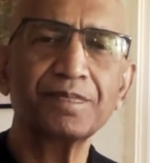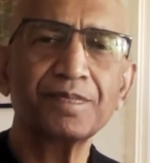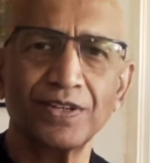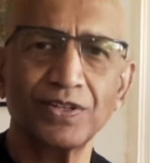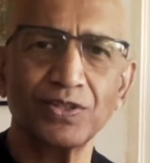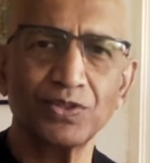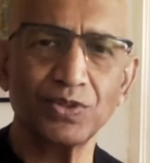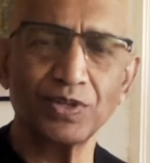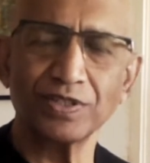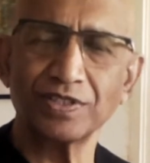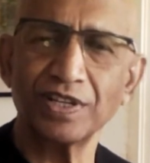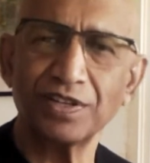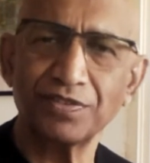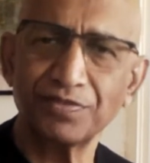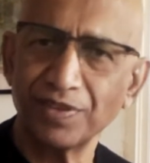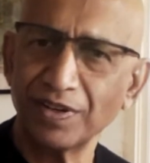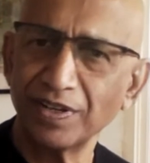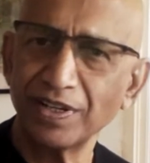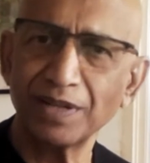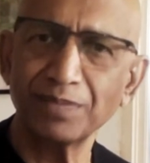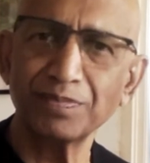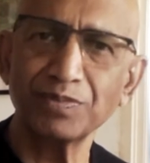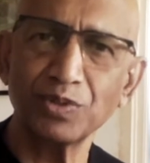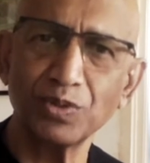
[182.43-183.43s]
So I said, friend,
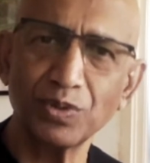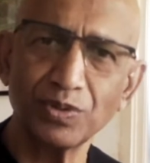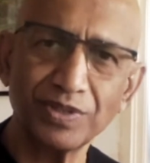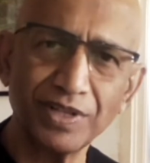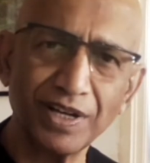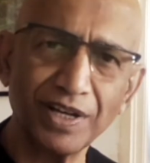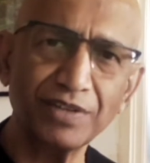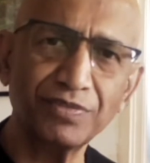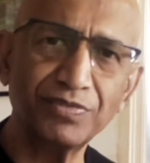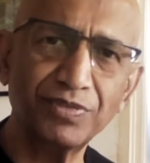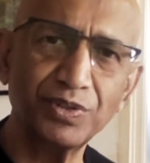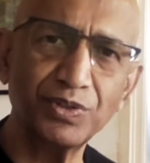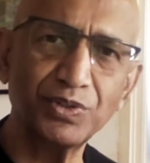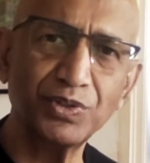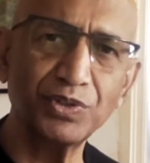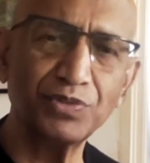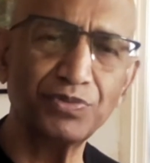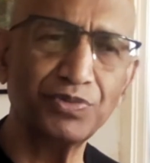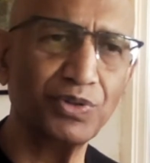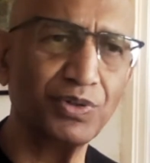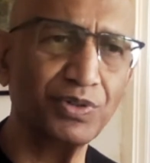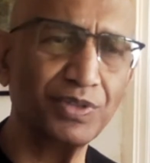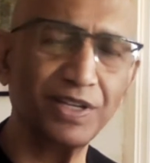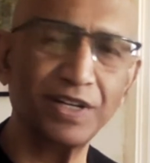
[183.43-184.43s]
I'm so thankful to you
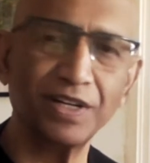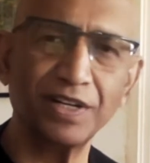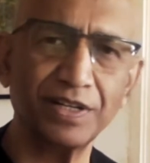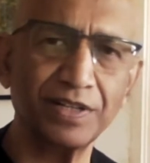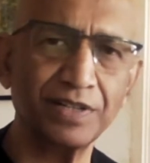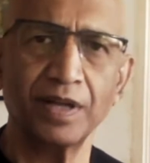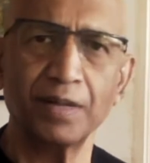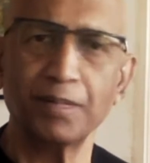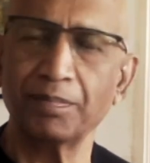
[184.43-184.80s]
for that.